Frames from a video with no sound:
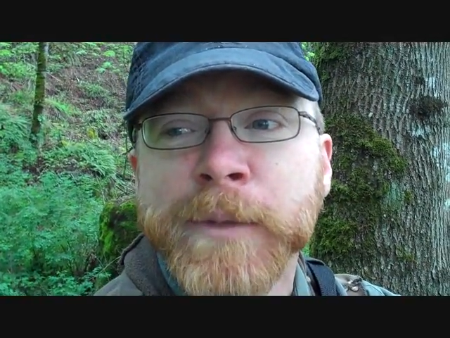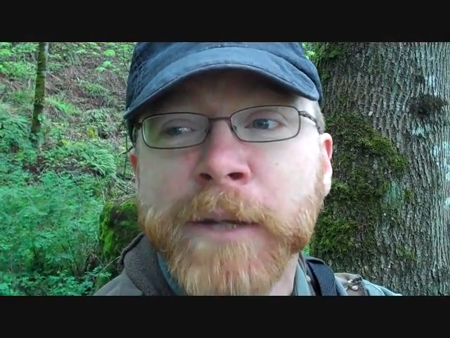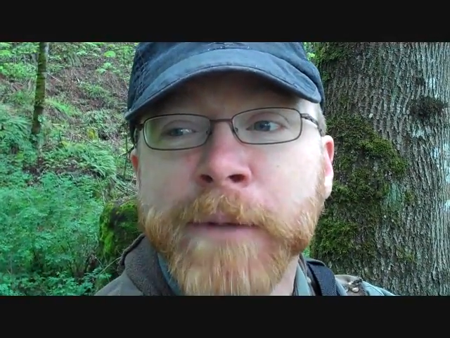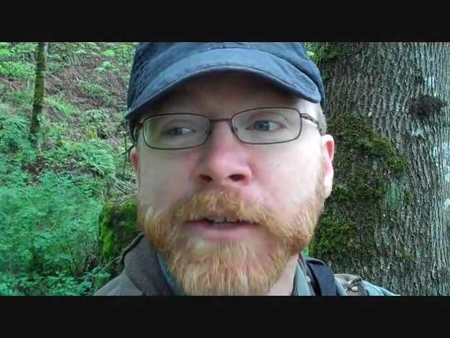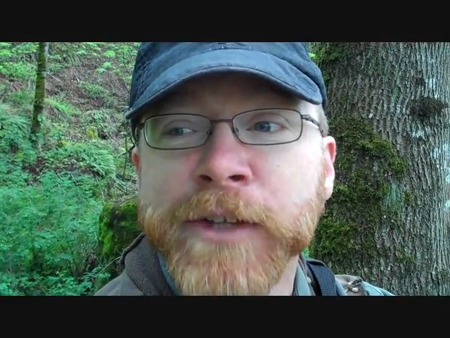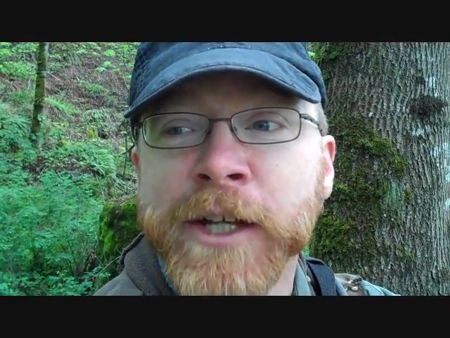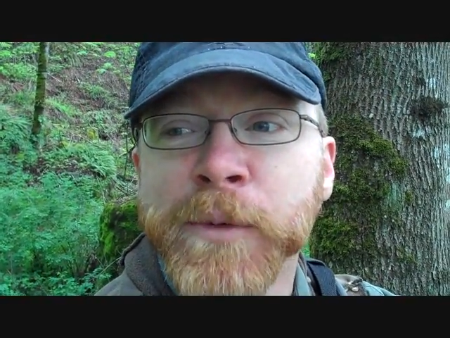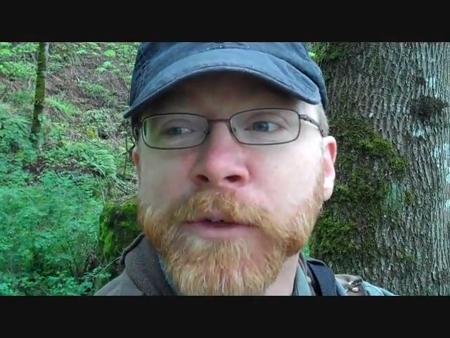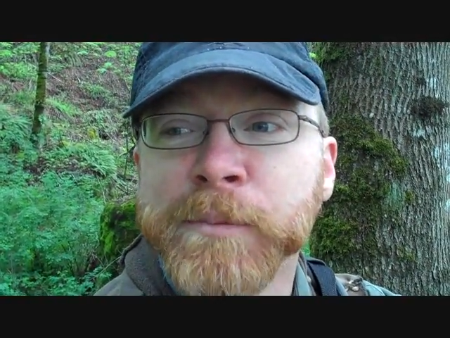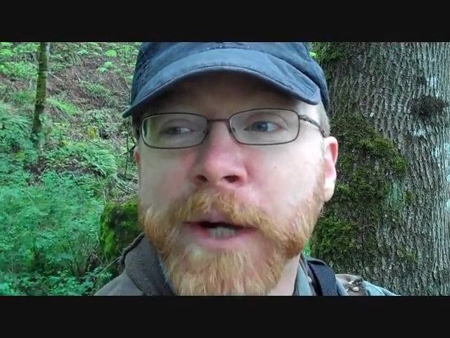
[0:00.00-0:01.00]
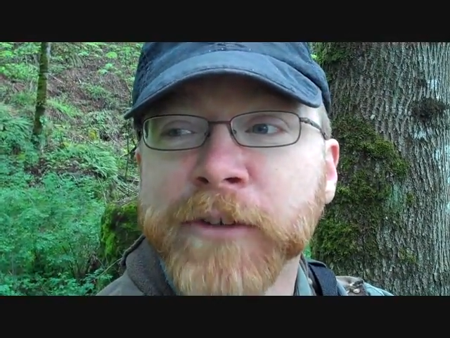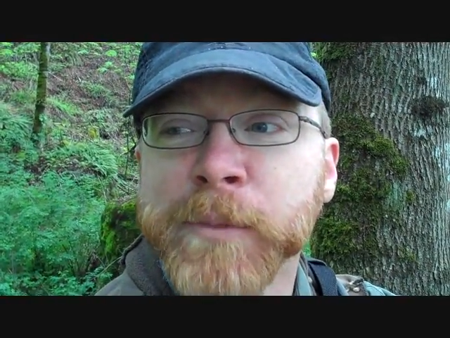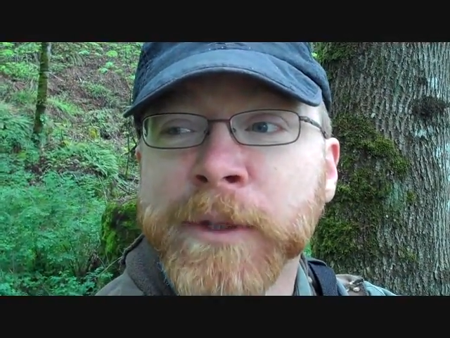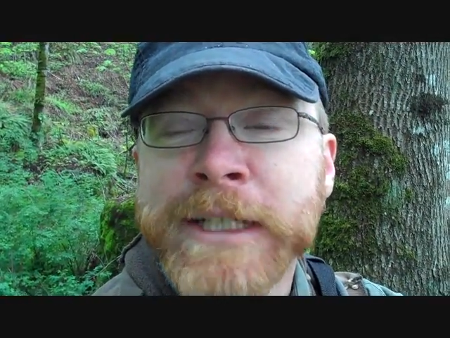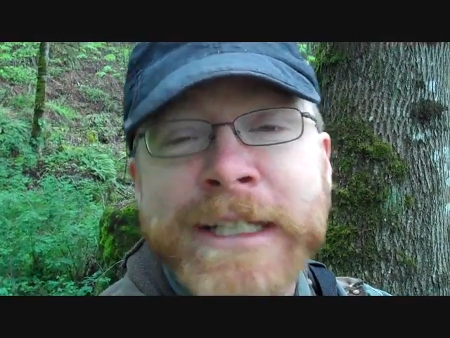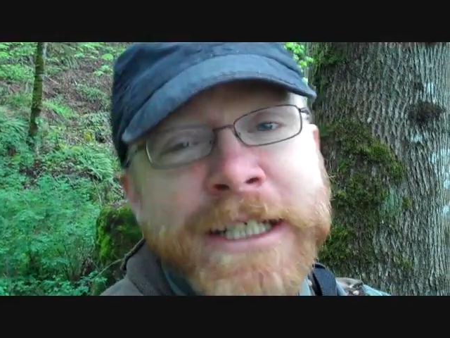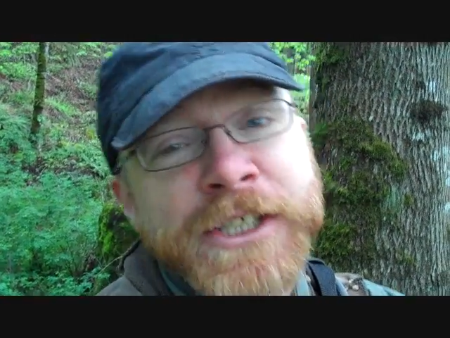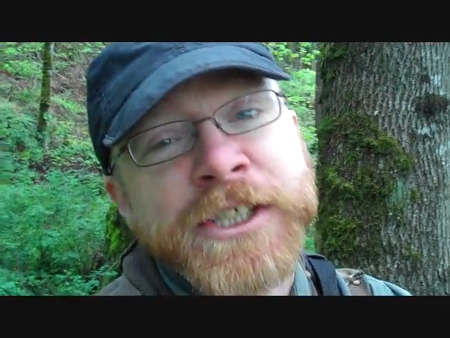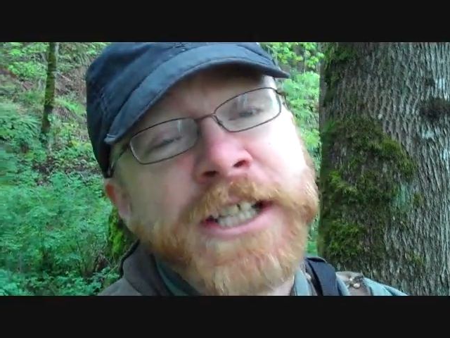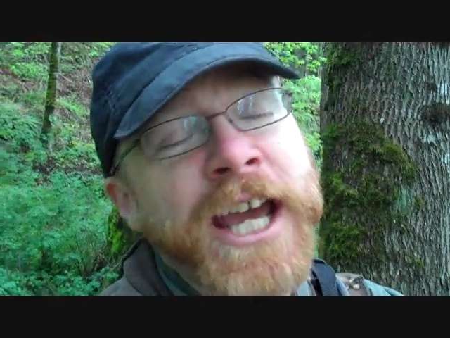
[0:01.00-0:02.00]
I'm not saying it wasn't possible; it
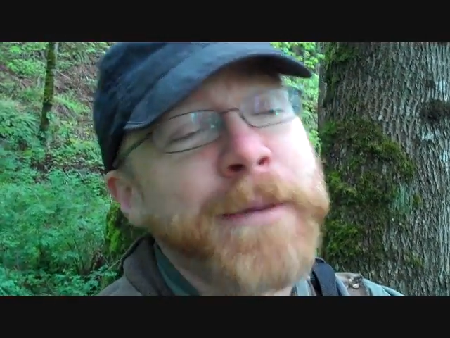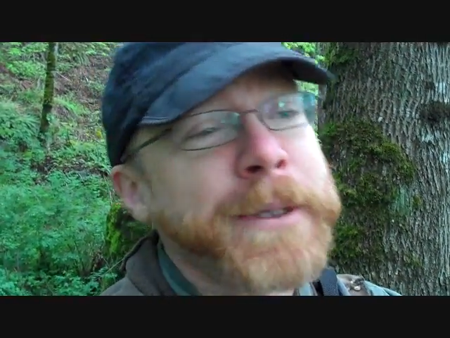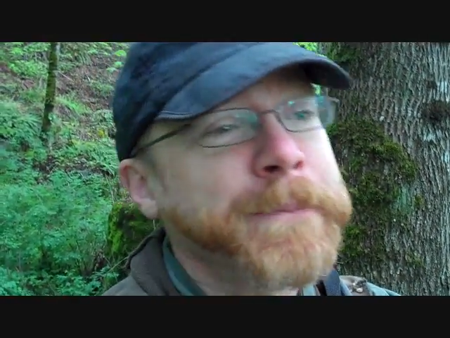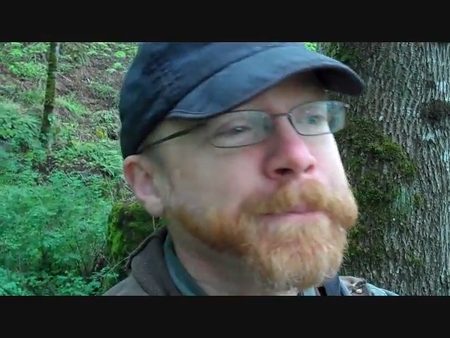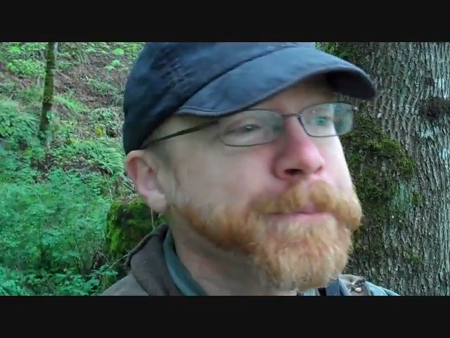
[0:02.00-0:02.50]
just didn't happen.